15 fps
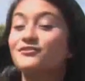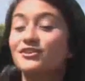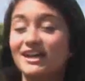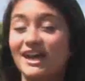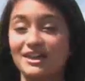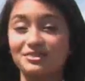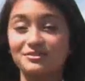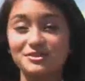
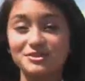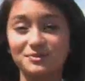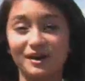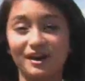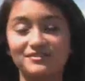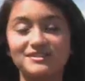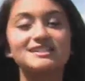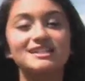for K through
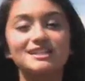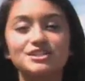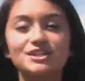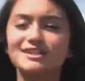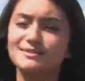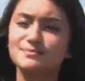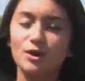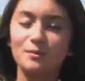12 to
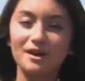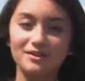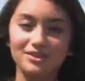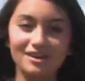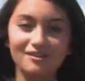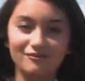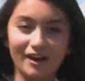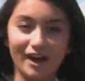teach kids more
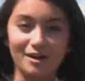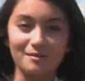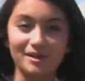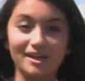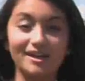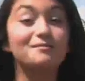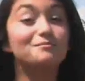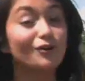about the
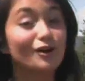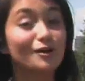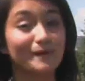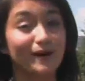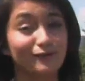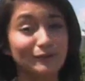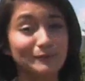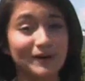environment and more
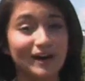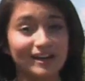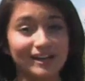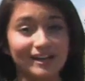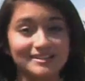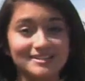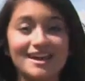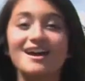about
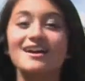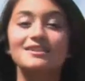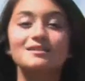robotics.